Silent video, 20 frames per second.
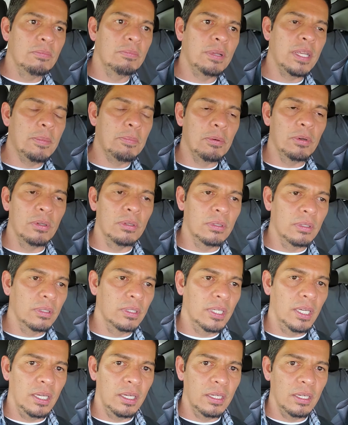
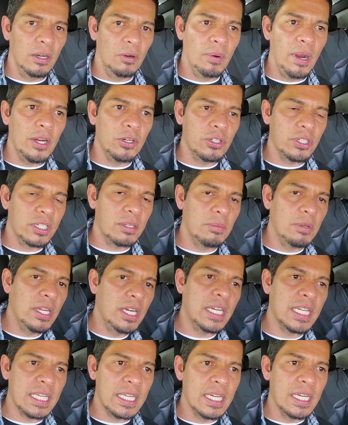people around your
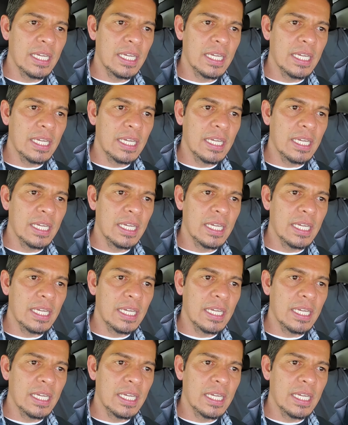community.